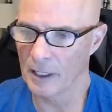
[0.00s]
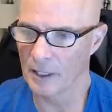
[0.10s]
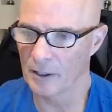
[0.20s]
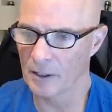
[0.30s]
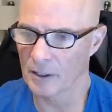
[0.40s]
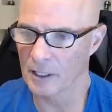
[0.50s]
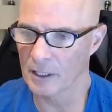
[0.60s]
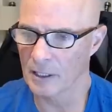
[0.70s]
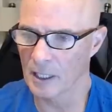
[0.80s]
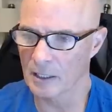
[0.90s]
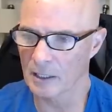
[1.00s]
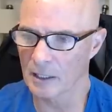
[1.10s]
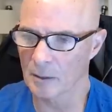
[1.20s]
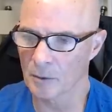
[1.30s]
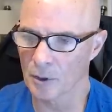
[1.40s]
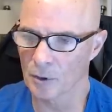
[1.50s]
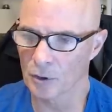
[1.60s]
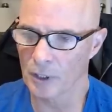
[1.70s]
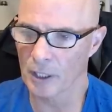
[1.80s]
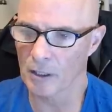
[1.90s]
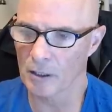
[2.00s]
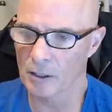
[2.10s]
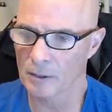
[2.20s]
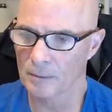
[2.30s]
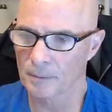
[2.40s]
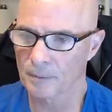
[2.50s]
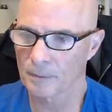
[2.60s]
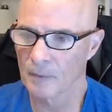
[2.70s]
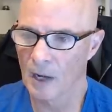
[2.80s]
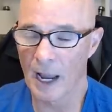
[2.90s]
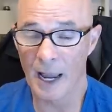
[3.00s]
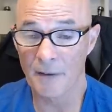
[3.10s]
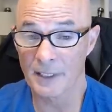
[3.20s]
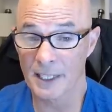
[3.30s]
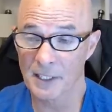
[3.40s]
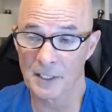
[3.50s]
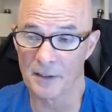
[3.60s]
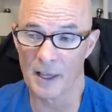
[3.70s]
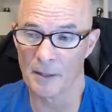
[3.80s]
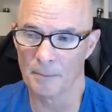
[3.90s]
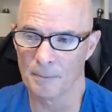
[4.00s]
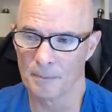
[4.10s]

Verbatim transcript: header exhaust on some circle track cars? I haven't tested that.